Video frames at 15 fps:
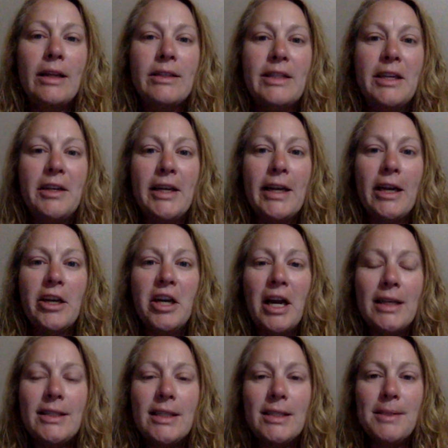During a
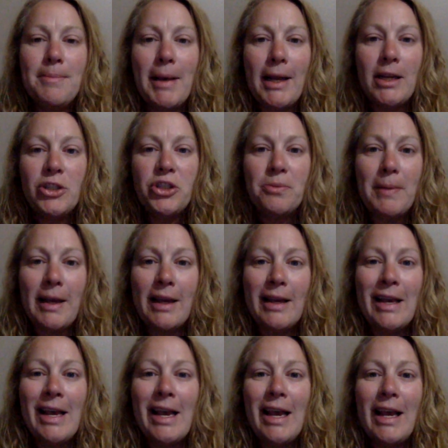crisis management,
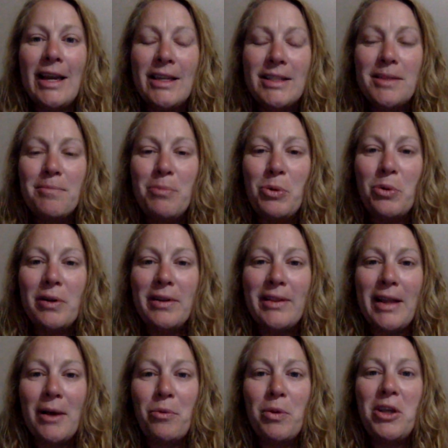it is important
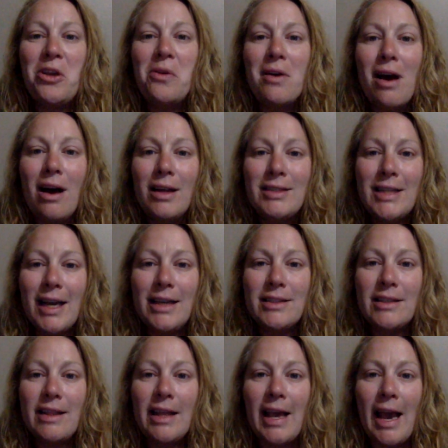that when you
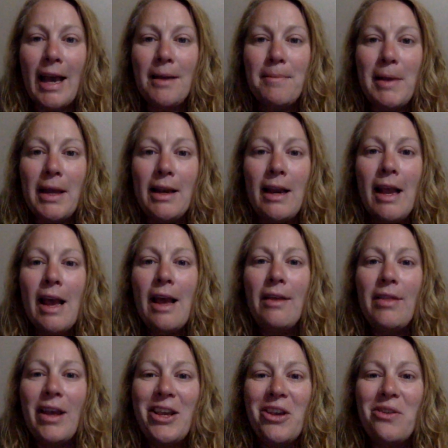contact the admin
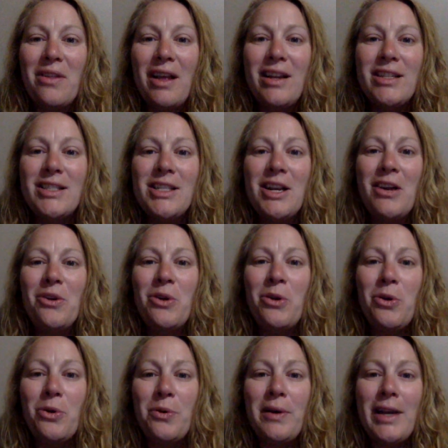that you let us know
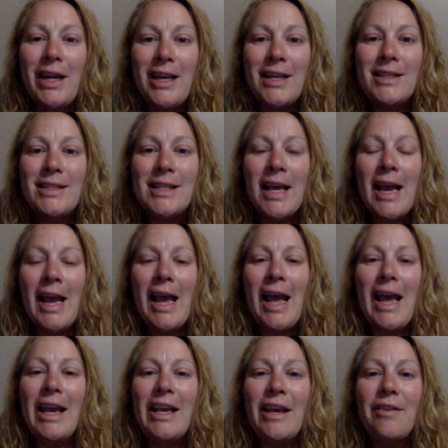who it is
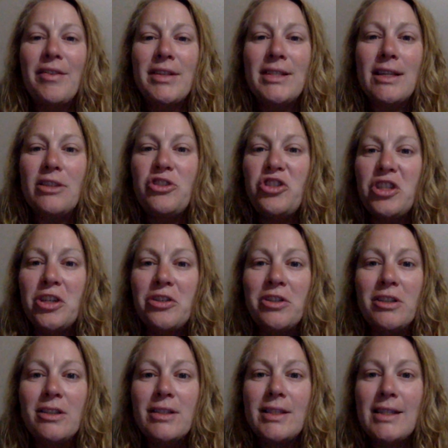and give us a
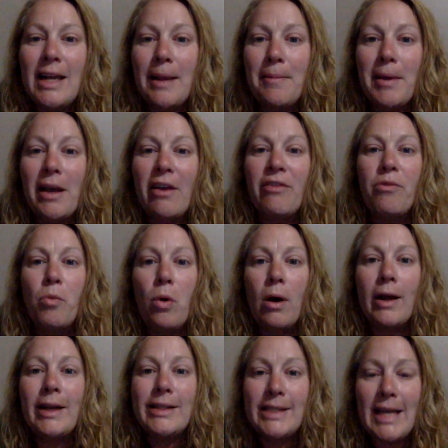general statement of
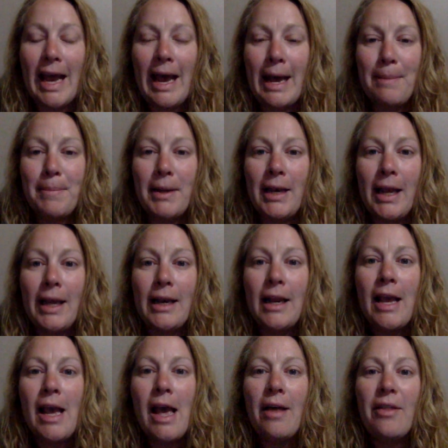what is happening.
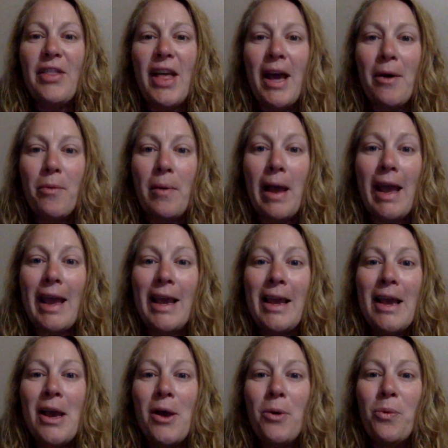That way,
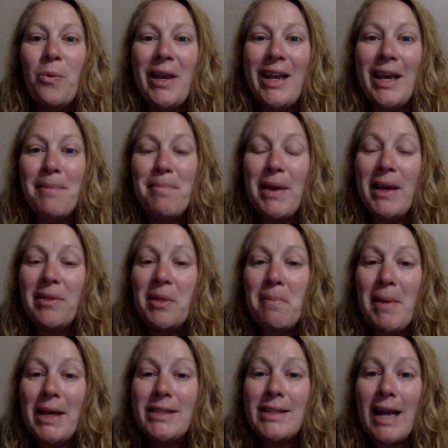we can pick the
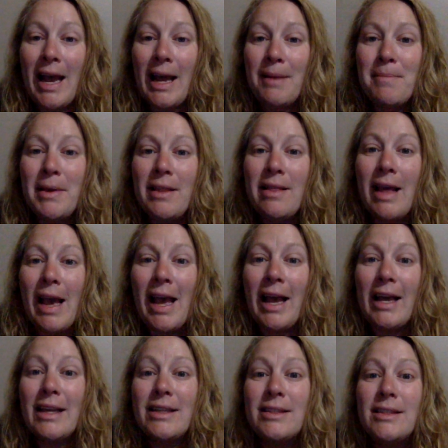best admin that
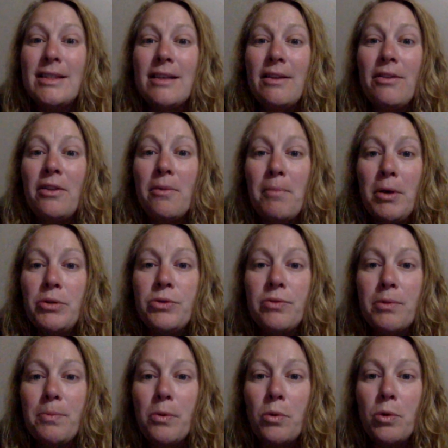has the most
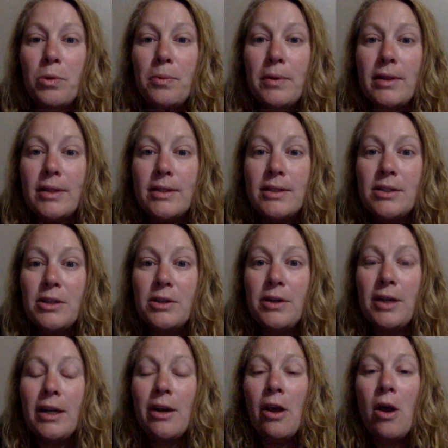rapport with the
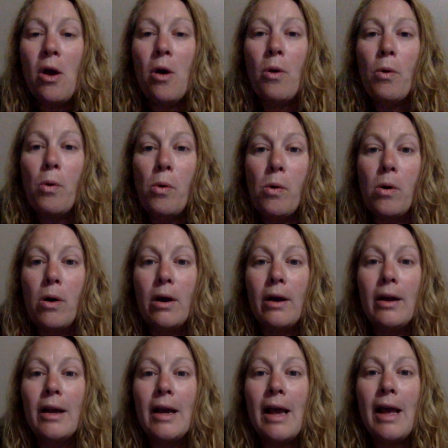student
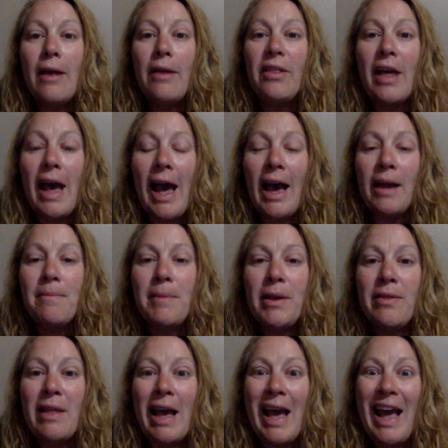or the
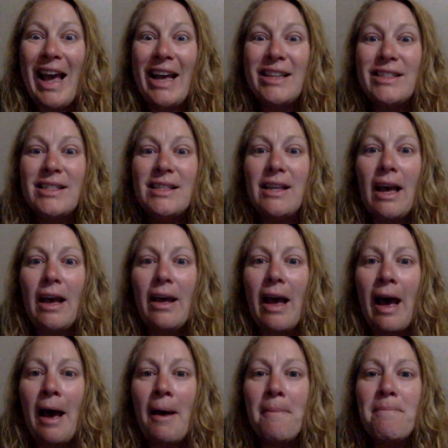admin that has
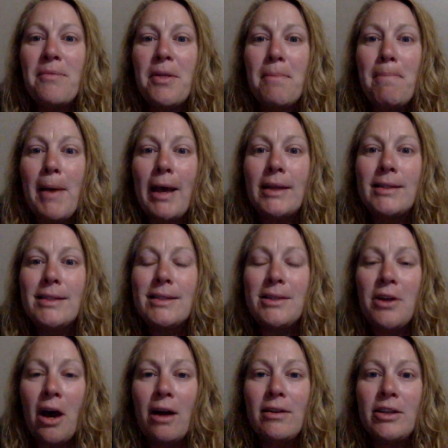the best
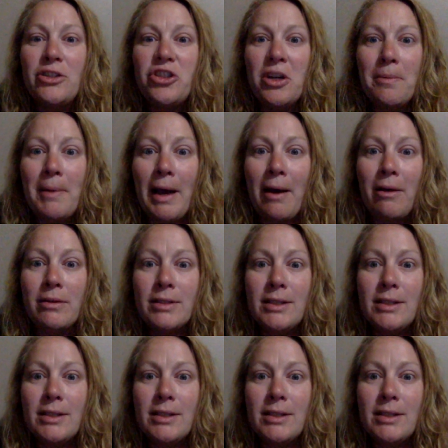knowledge about